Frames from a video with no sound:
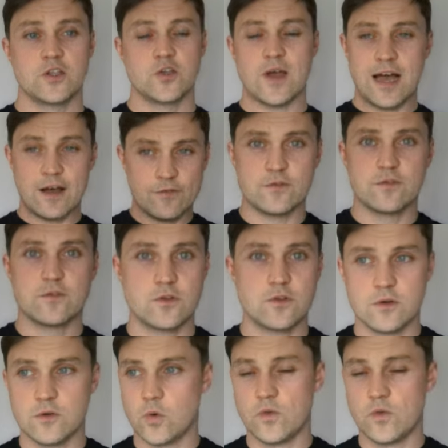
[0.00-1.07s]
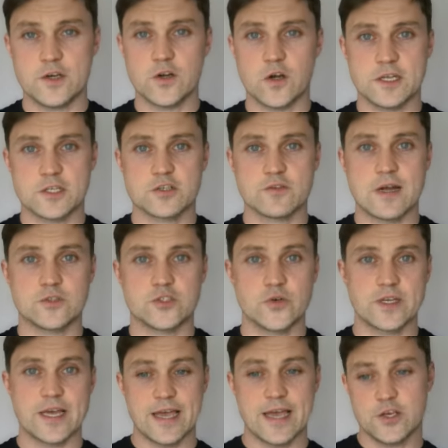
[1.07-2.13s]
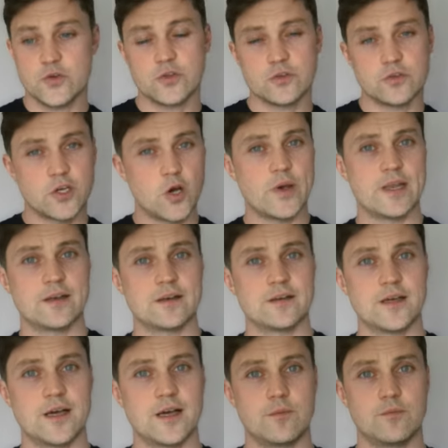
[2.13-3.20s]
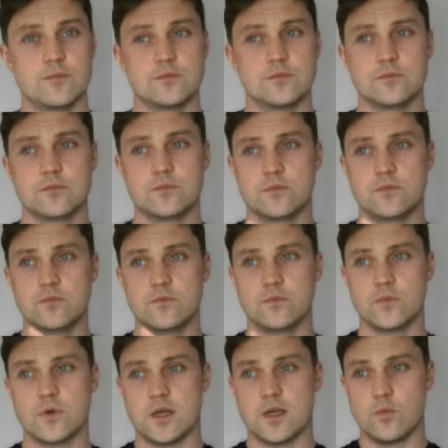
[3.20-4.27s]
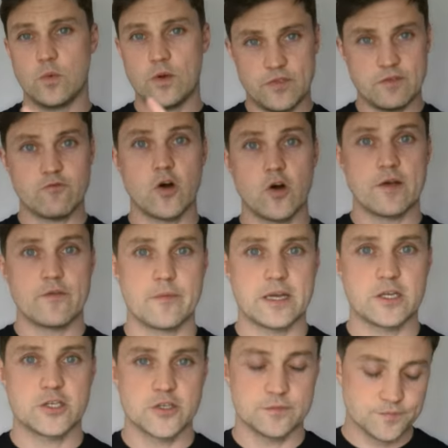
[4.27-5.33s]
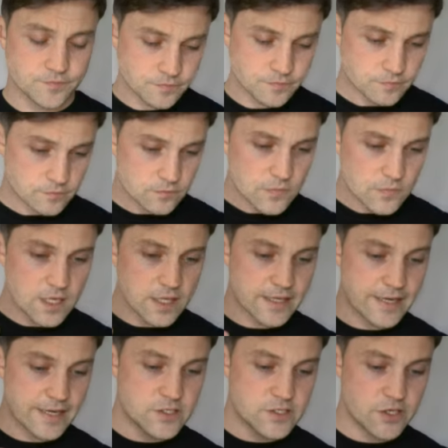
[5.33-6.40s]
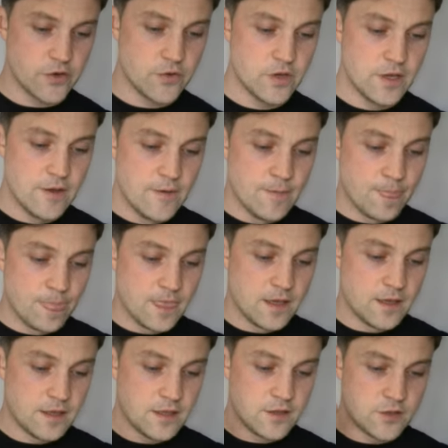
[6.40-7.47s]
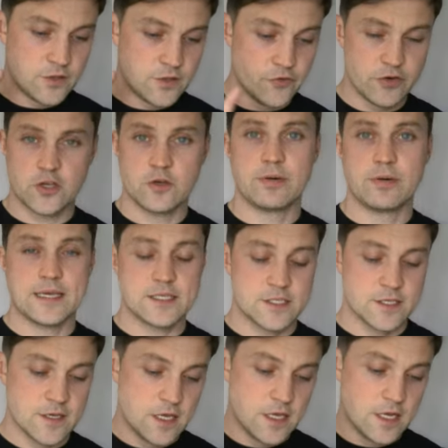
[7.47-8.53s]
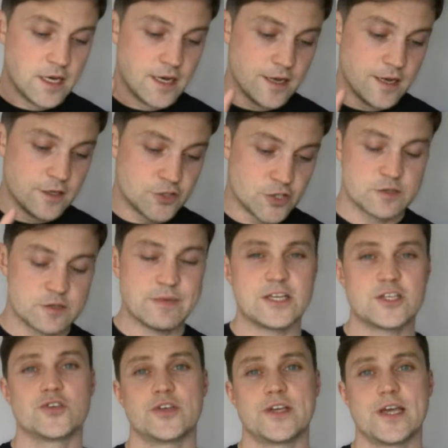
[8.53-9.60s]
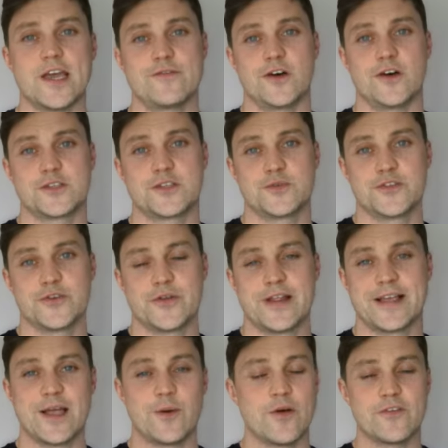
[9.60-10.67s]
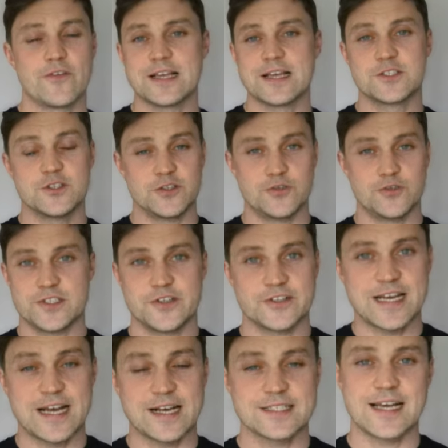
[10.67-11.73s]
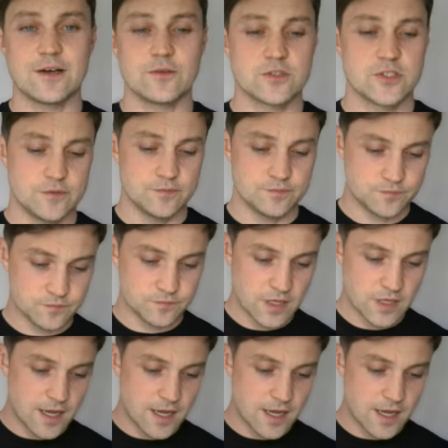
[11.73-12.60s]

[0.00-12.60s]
you have all the knowledge around you, okay, and you can go in with the right information. Okay, so you're in a good place. Just make sure you get advice when you're doing it, okay, whether that's using your tax accountant,